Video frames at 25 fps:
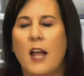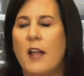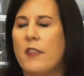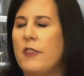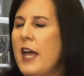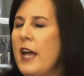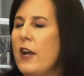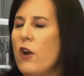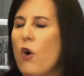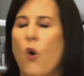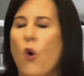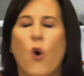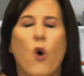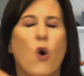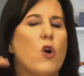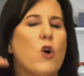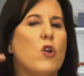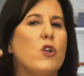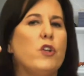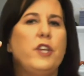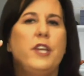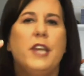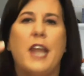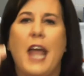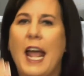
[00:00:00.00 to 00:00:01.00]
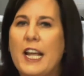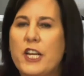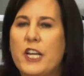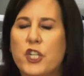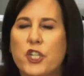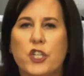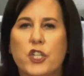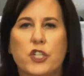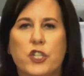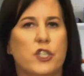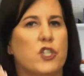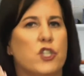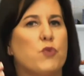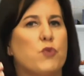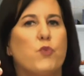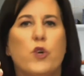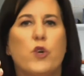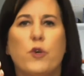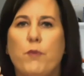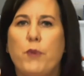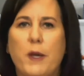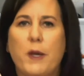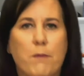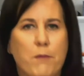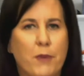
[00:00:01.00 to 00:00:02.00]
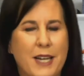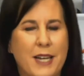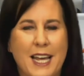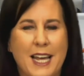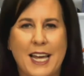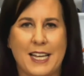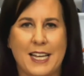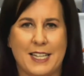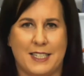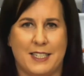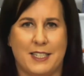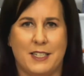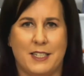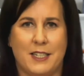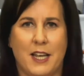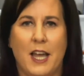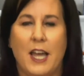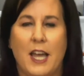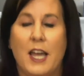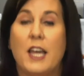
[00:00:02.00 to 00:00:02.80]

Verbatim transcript: that all nations would be blessed